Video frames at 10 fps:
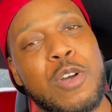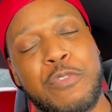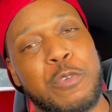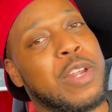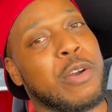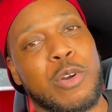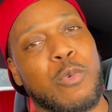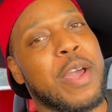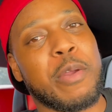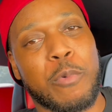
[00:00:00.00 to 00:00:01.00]
if you're not on the
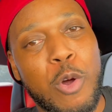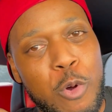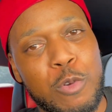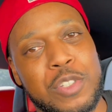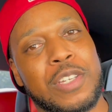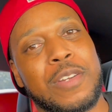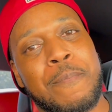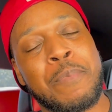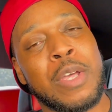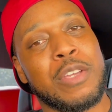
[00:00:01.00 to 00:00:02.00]
right roads and
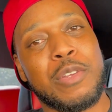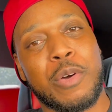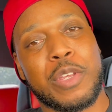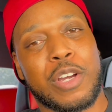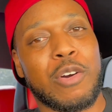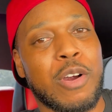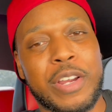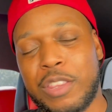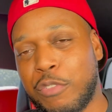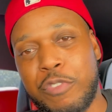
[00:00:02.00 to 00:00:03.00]
your car
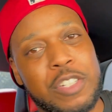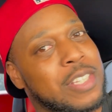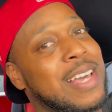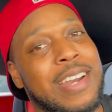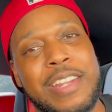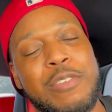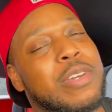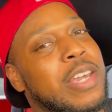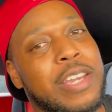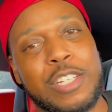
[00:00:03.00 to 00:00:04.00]
get the fishtailing and you
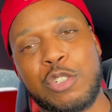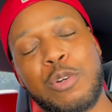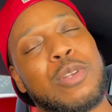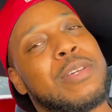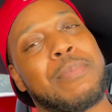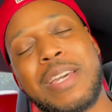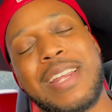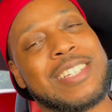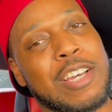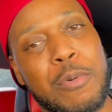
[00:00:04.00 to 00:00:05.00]
can't control it, man,
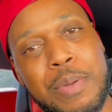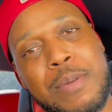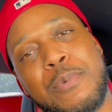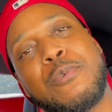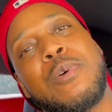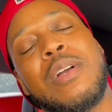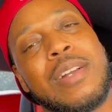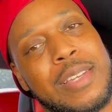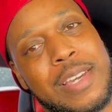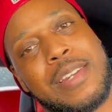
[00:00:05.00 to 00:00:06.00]
that's how people
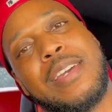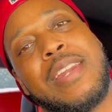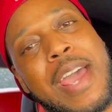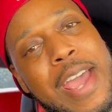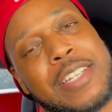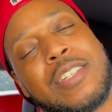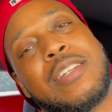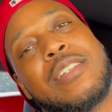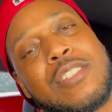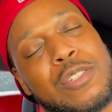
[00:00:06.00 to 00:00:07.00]
get in
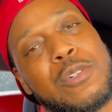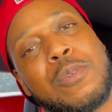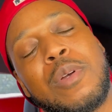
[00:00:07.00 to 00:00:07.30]
accidents. So